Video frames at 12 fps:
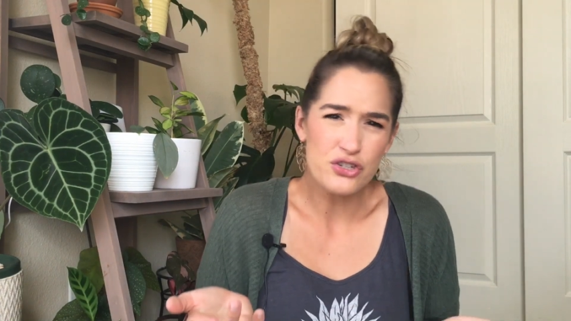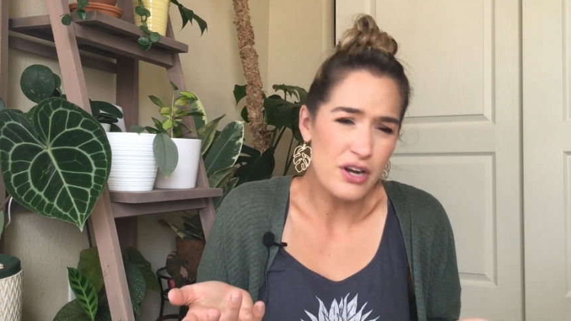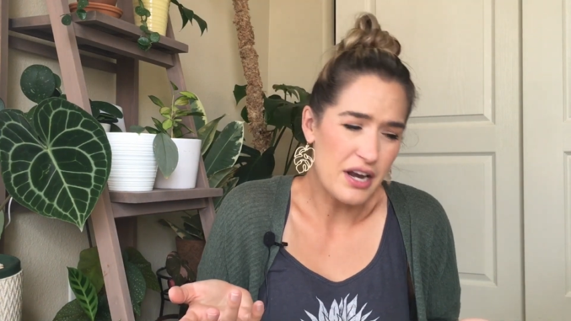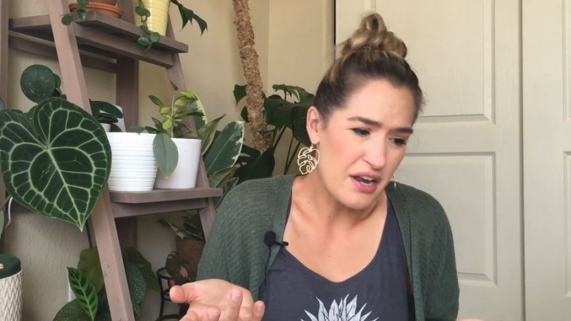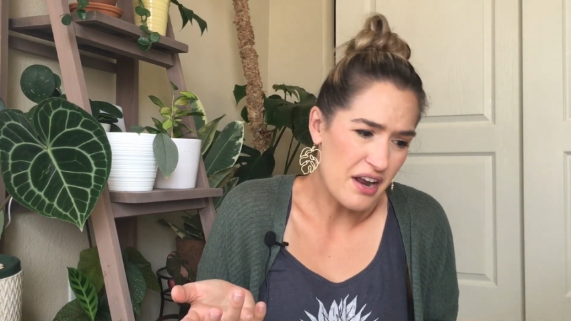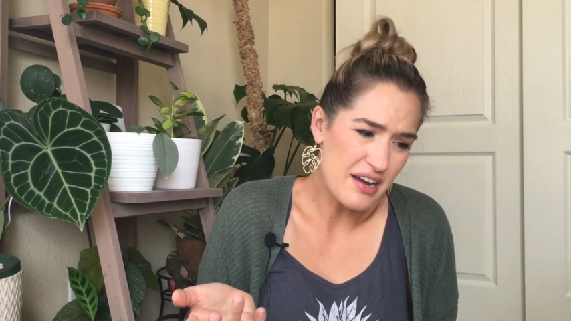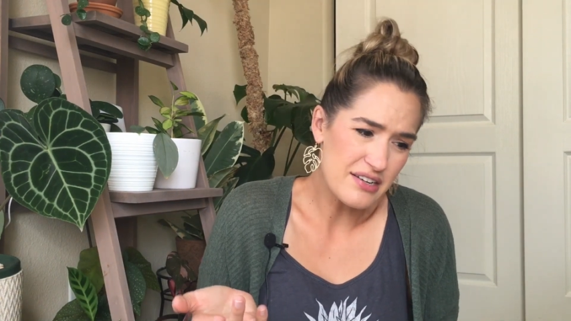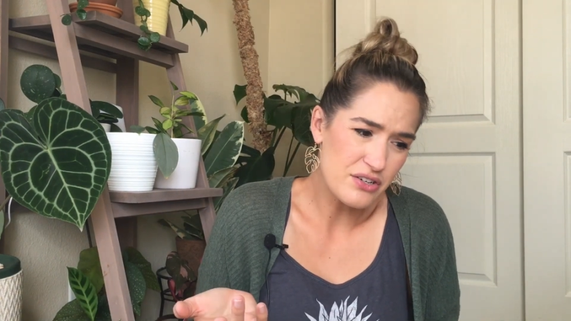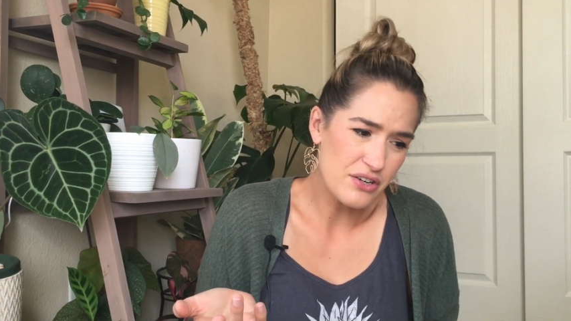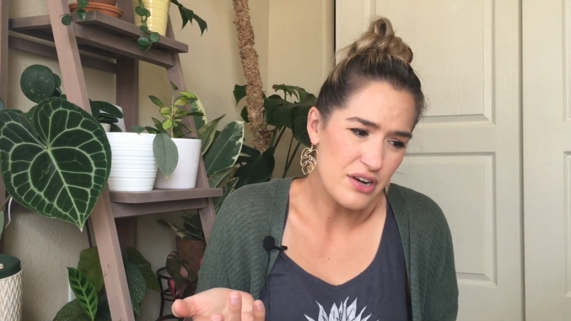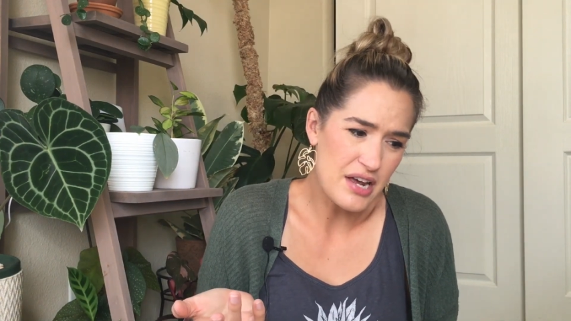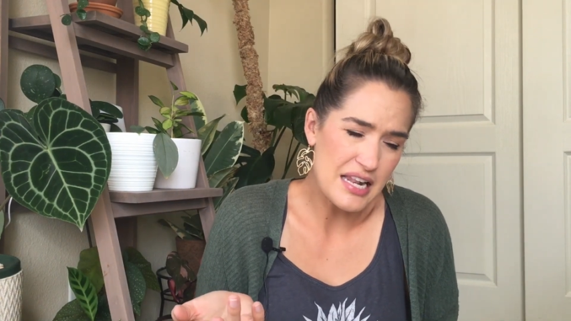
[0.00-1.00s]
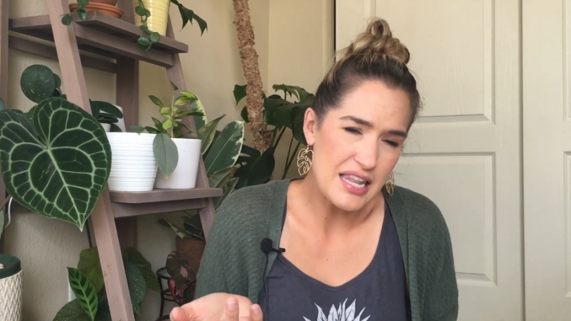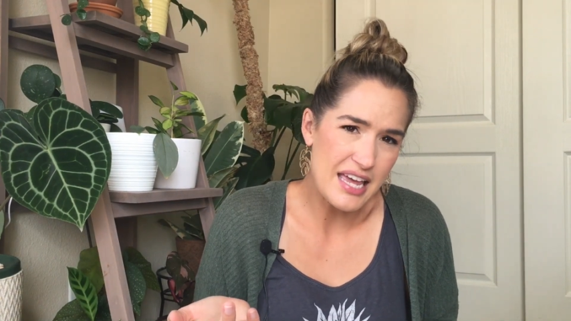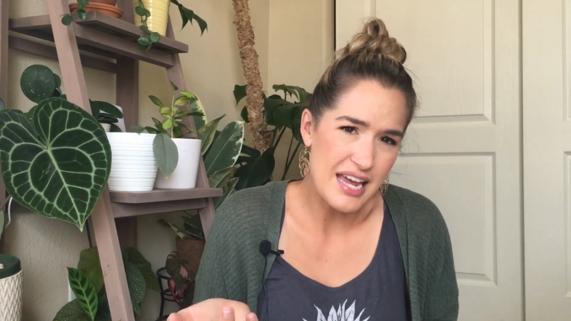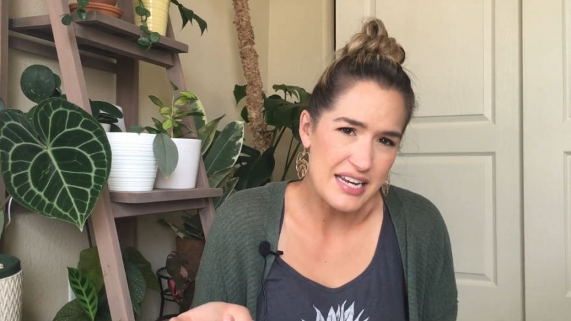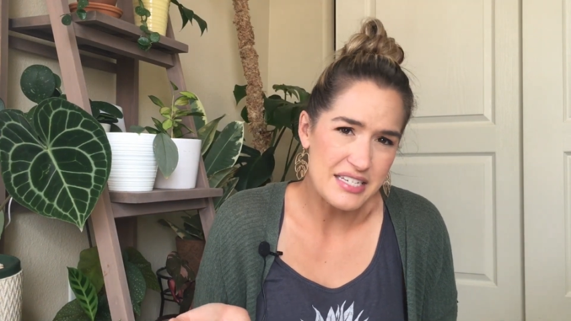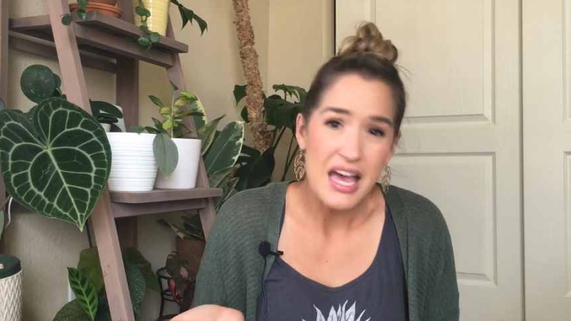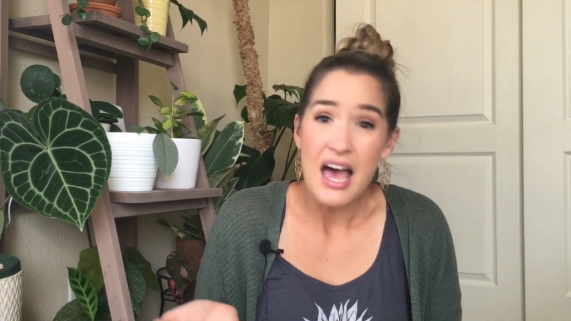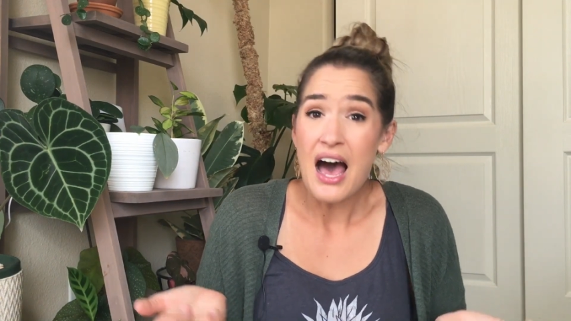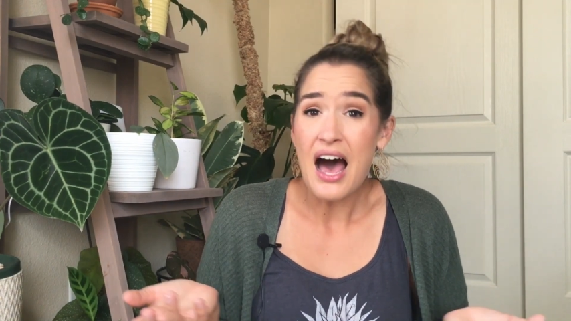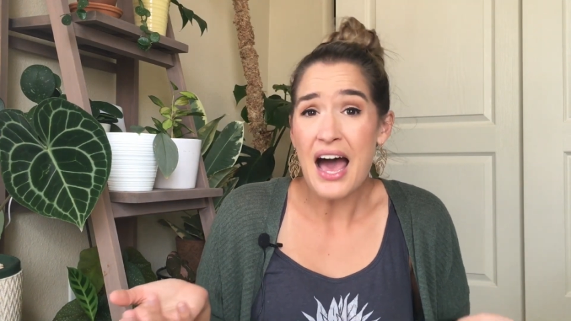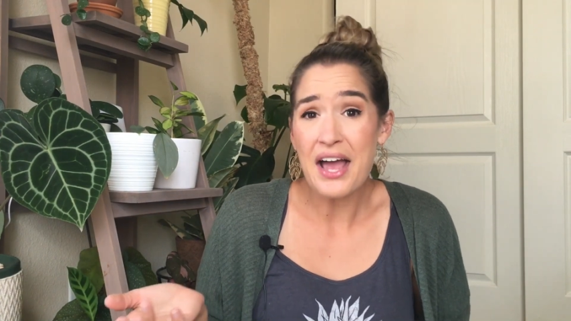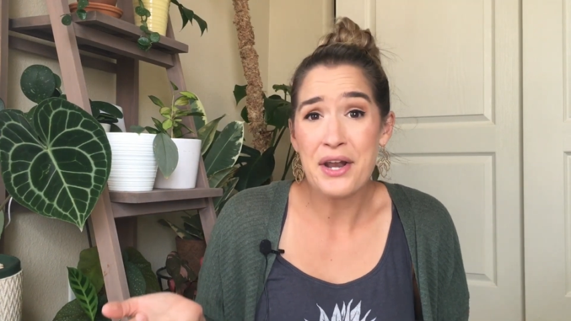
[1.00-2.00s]
Should I not turn on a light?
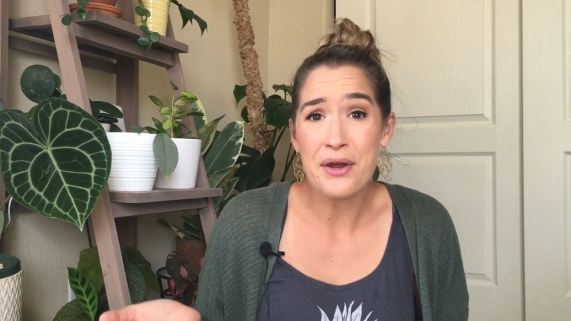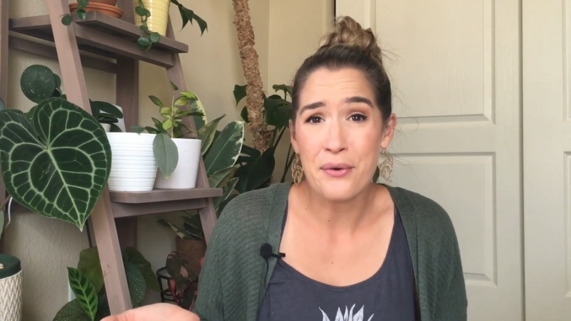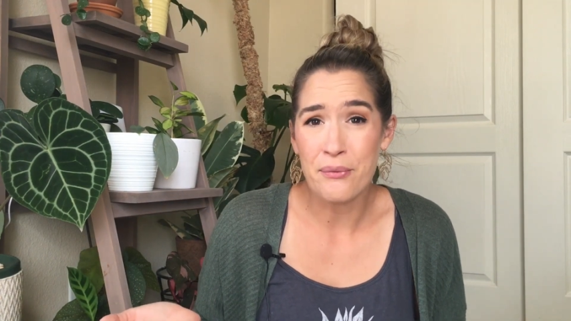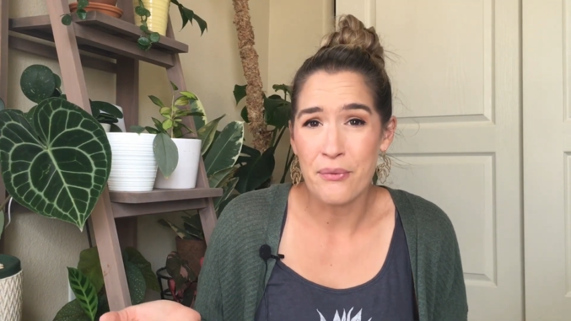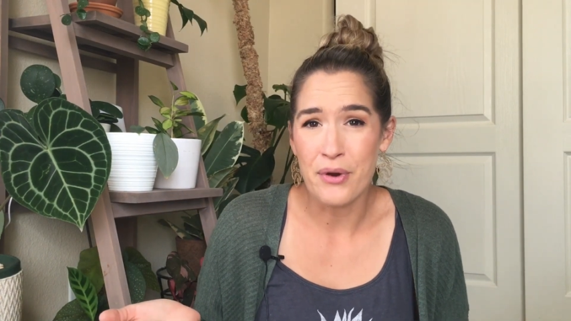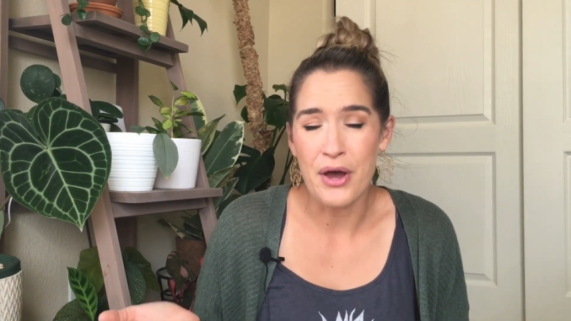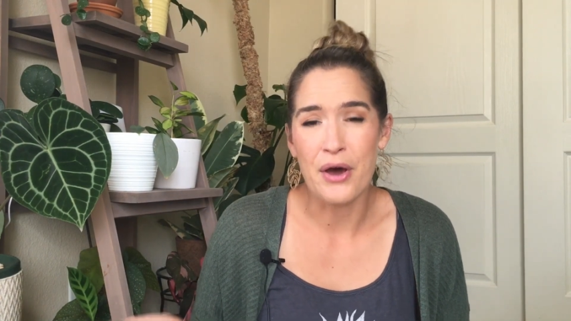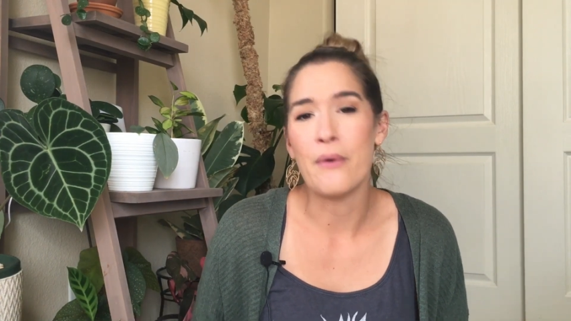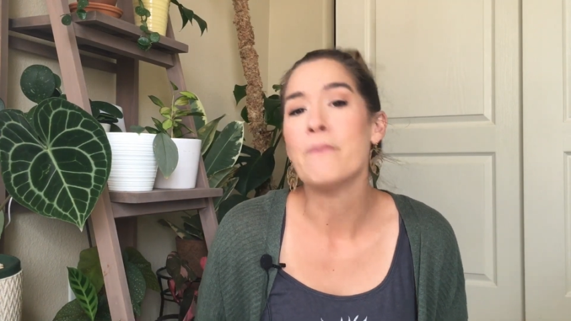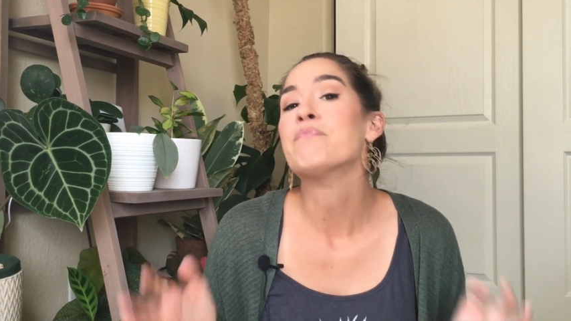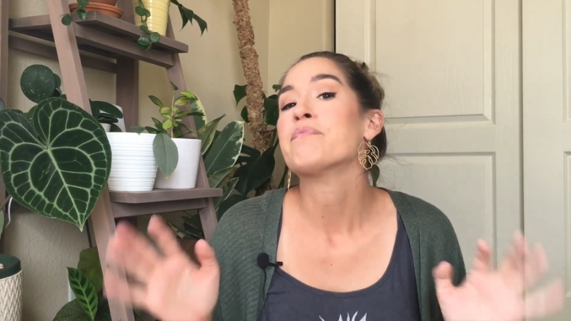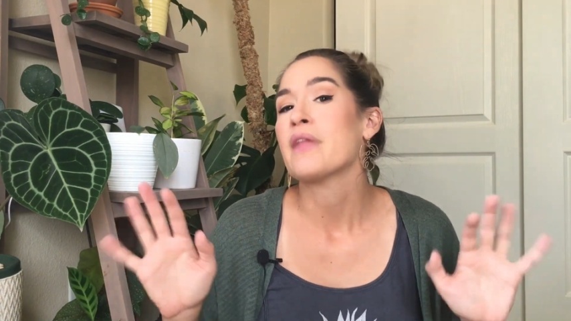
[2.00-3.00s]
I don't know.